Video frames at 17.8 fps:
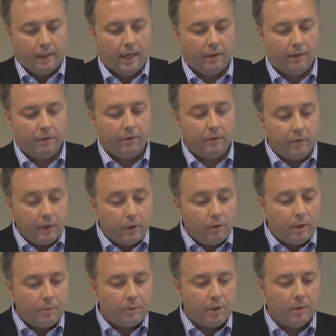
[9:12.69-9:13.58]
Now this is
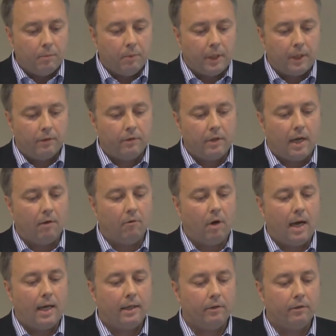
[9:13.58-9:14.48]
encryption, but it's not
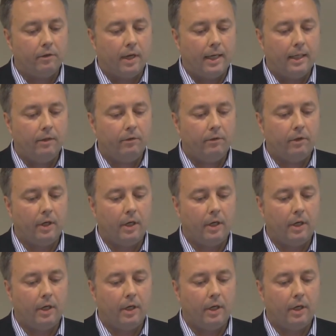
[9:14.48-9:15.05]
rocket science.